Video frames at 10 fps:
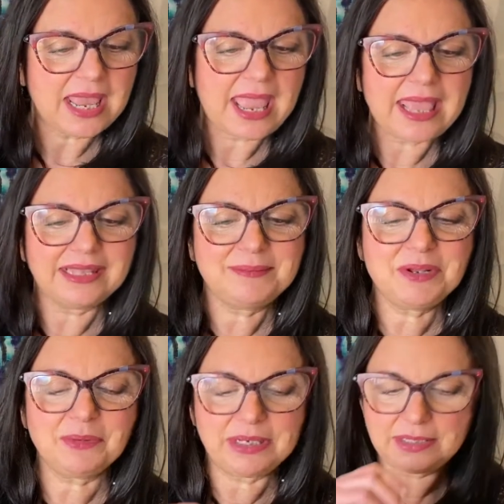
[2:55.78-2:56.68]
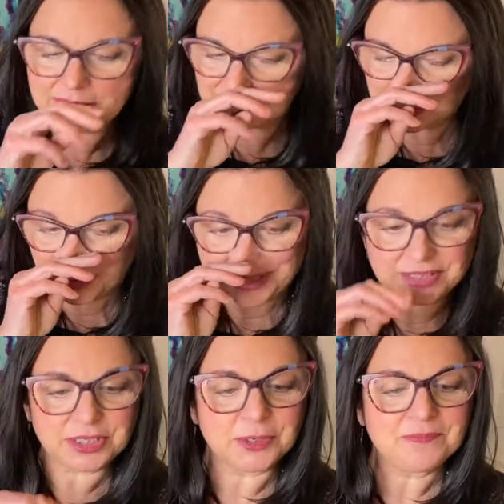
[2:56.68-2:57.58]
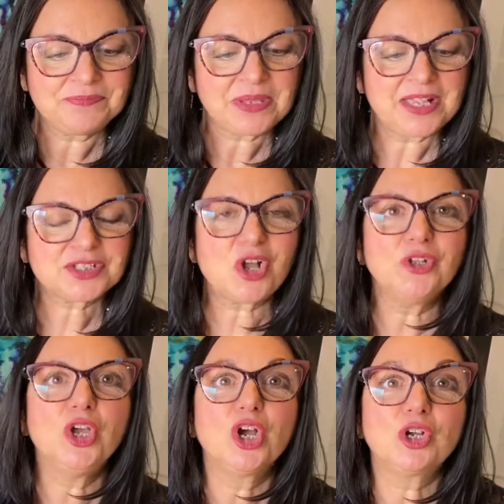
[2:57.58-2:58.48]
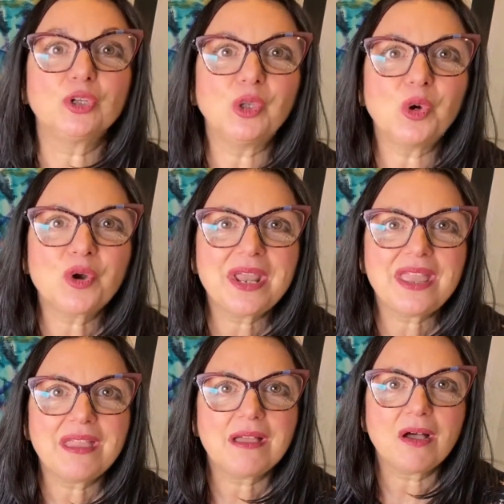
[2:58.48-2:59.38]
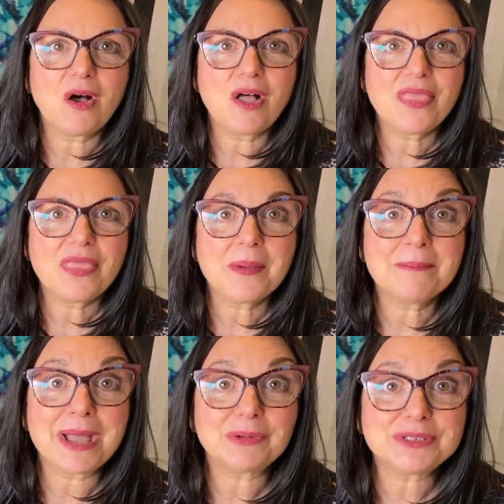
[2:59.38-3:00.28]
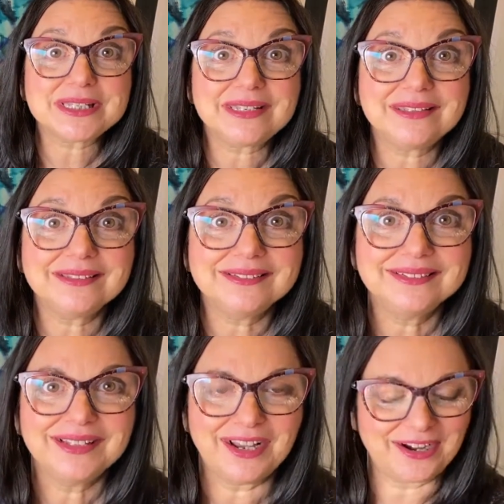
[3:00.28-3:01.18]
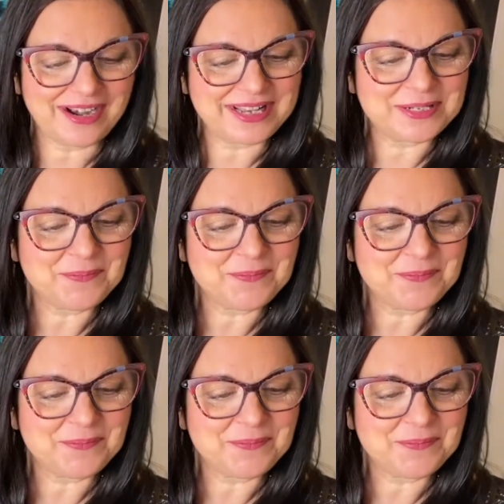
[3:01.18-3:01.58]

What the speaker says: And let me read this story to you. It's called Glory on the Mountain. All right.